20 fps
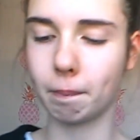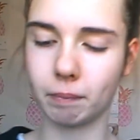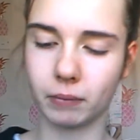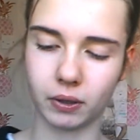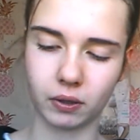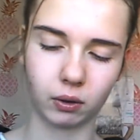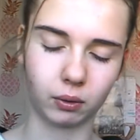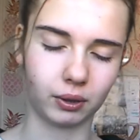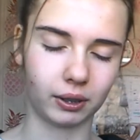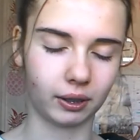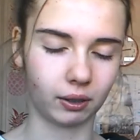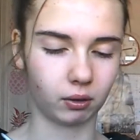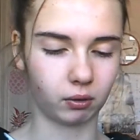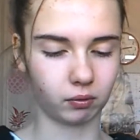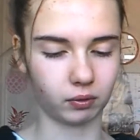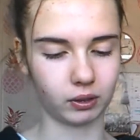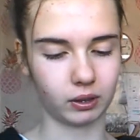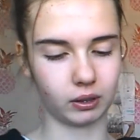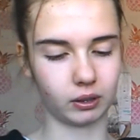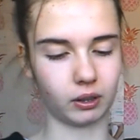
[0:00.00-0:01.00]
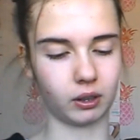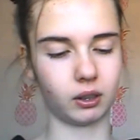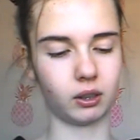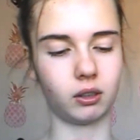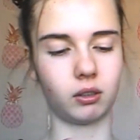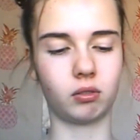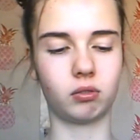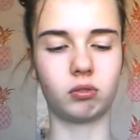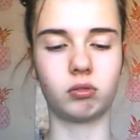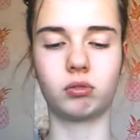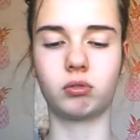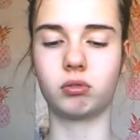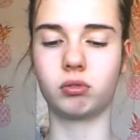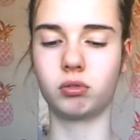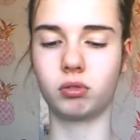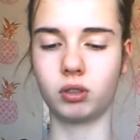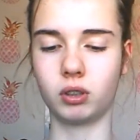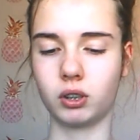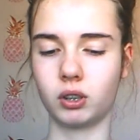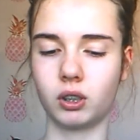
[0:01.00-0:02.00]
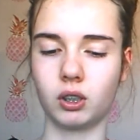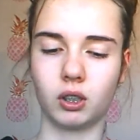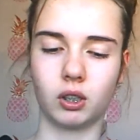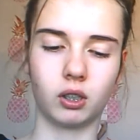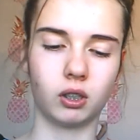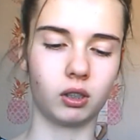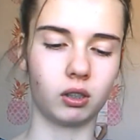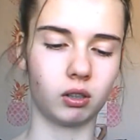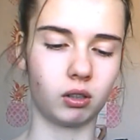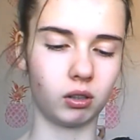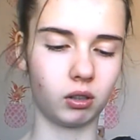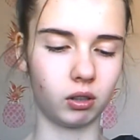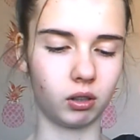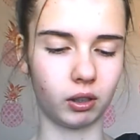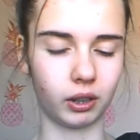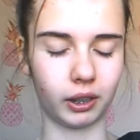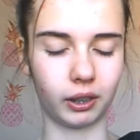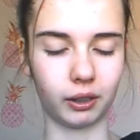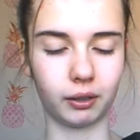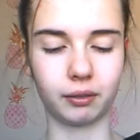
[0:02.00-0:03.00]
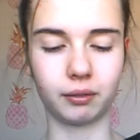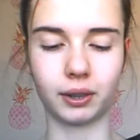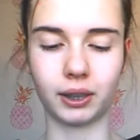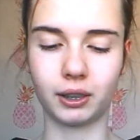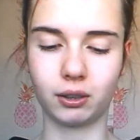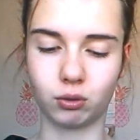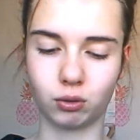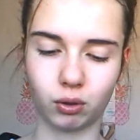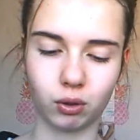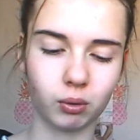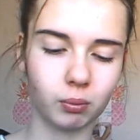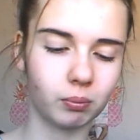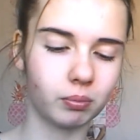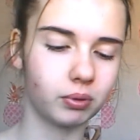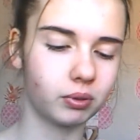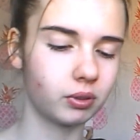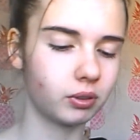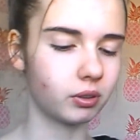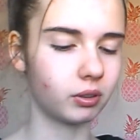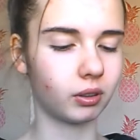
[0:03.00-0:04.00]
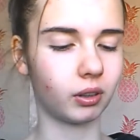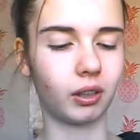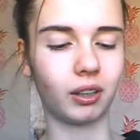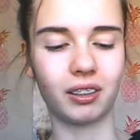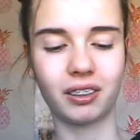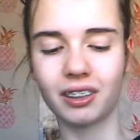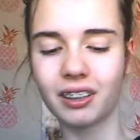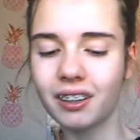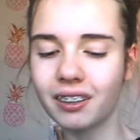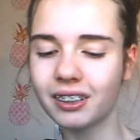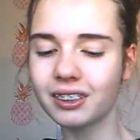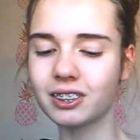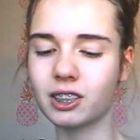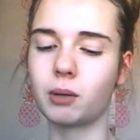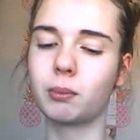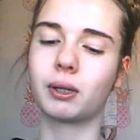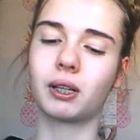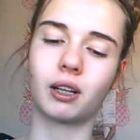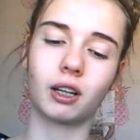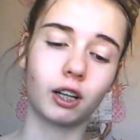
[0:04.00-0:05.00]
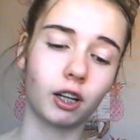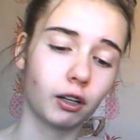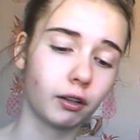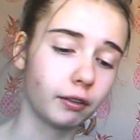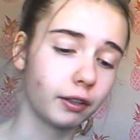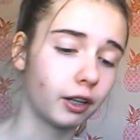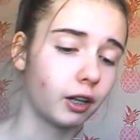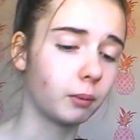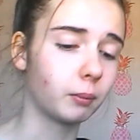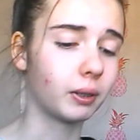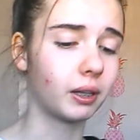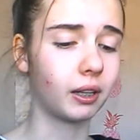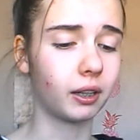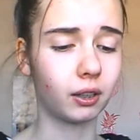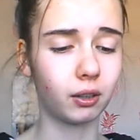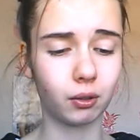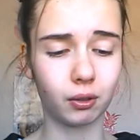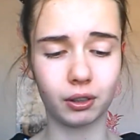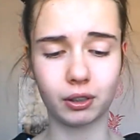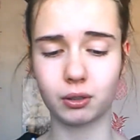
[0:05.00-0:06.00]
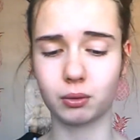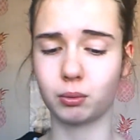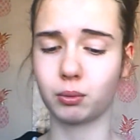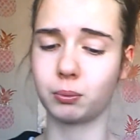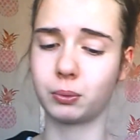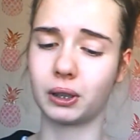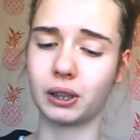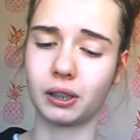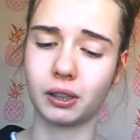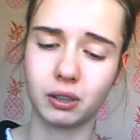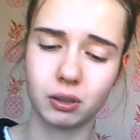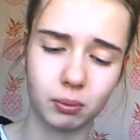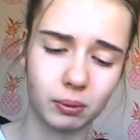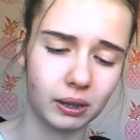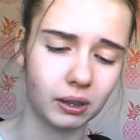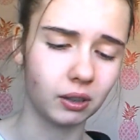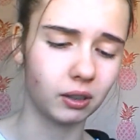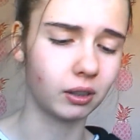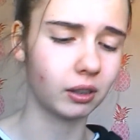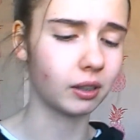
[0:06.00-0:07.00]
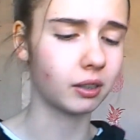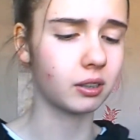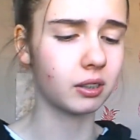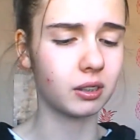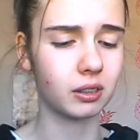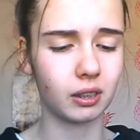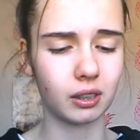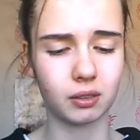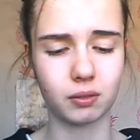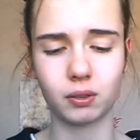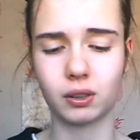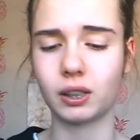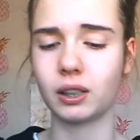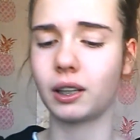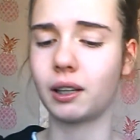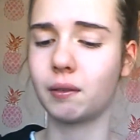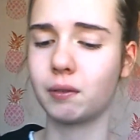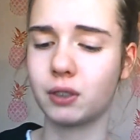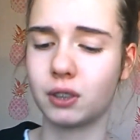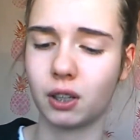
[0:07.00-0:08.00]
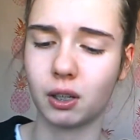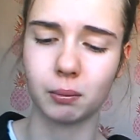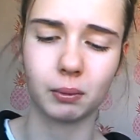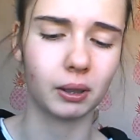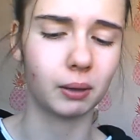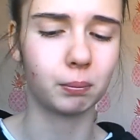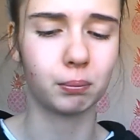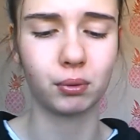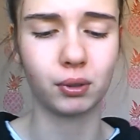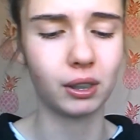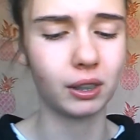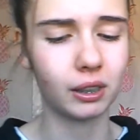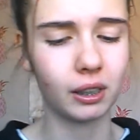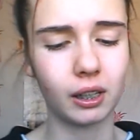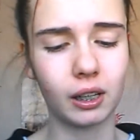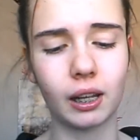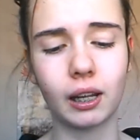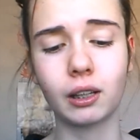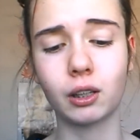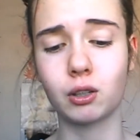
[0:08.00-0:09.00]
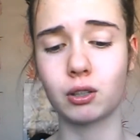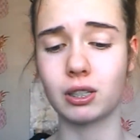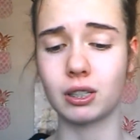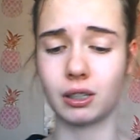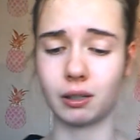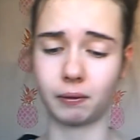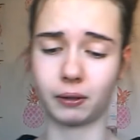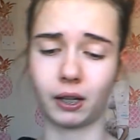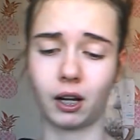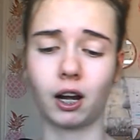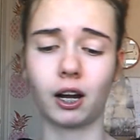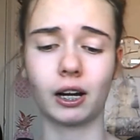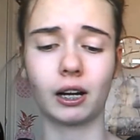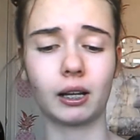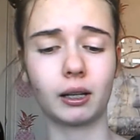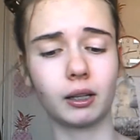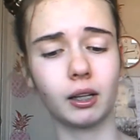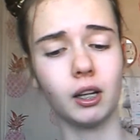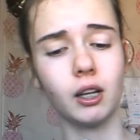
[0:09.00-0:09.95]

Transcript: So yeah, obviously I like Raindrops, I like The Light Is Coming, I like Ariana, I like God Is a Woman, I like Sweet Now, I like Successful, I like Every Time, I like Breathing, I like Notices of a Guy, I